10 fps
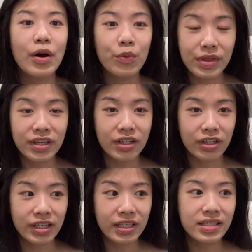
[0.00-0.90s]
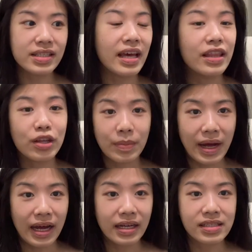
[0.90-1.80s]
with their gurneys and their
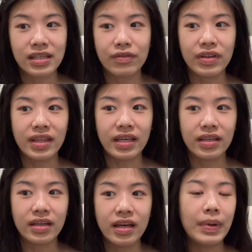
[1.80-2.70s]
bags and everything.